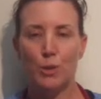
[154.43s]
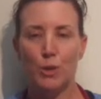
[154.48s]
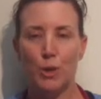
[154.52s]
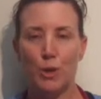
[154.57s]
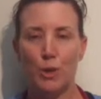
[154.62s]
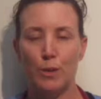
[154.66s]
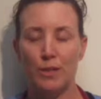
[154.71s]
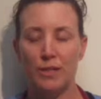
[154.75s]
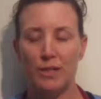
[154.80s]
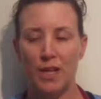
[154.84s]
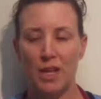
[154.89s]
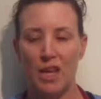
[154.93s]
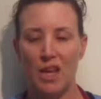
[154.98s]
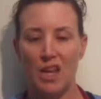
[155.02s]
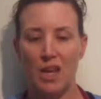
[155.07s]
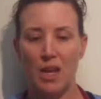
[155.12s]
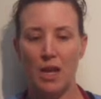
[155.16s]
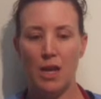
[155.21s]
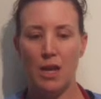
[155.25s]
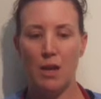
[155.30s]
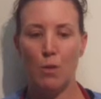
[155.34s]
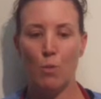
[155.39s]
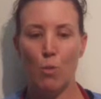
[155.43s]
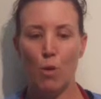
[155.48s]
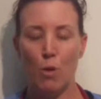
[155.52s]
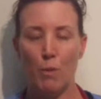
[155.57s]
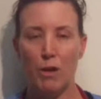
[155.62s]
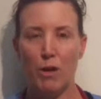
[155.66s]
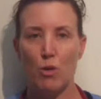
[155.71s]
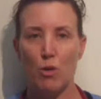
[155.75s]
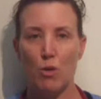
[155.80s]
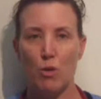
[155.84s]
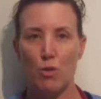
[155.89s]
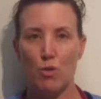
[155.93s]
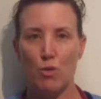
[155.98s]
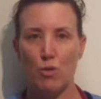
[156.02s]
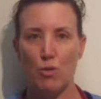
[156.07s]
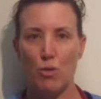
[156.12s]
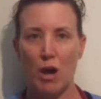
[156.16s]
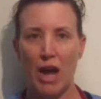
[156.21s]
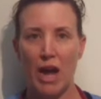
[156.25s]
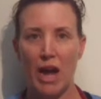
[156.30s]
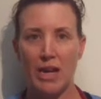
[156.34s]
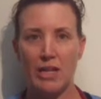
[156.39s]
You also see what we
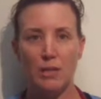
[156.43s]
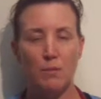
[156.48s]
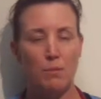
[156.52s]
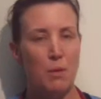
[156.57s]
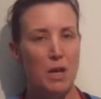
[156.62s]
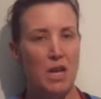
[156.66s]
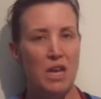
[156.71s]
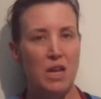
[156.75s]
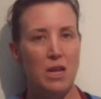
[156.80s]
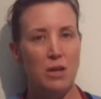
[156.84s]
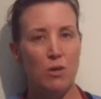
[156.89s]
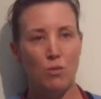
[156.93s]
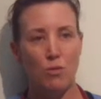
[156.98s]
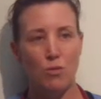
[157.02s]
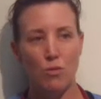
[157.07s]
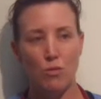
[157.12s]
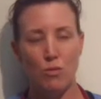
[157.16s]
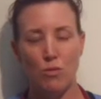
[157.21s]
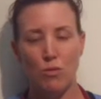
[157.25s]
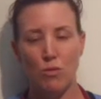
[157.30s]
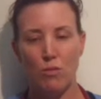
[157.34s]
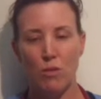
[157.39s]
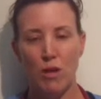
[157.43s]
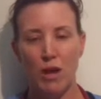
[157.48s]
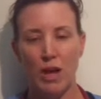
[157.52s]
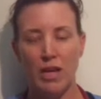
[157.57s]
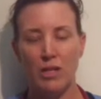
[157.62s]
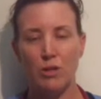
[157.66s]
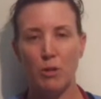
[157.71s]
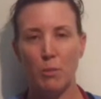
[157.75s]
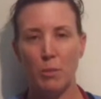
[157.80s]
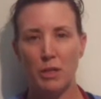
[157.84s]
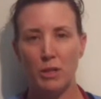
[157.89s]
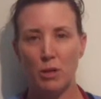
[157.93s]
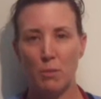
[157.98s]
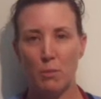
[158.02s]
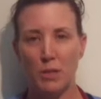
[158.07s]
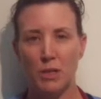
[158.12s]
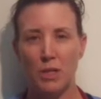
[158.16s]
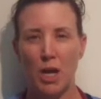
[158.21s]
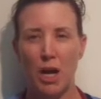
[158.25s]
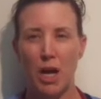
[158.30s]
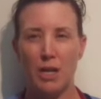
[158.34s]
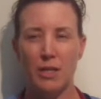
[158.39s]
call atopy or
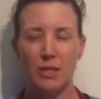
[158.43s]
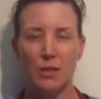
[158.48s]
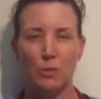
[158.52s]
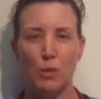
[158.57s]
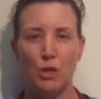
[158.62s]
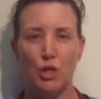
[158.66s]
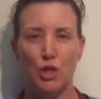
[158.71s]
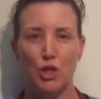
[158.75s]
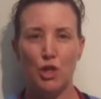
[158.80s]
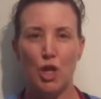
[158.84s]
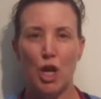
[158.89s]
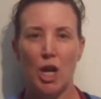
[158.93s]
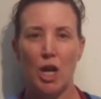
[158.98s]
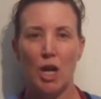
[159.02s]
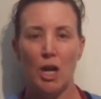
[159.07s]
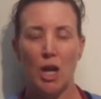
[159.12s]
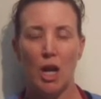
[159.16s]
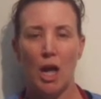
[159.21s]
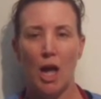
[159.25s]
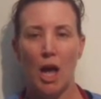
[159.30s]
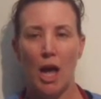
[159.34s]
atopic dermatitis, which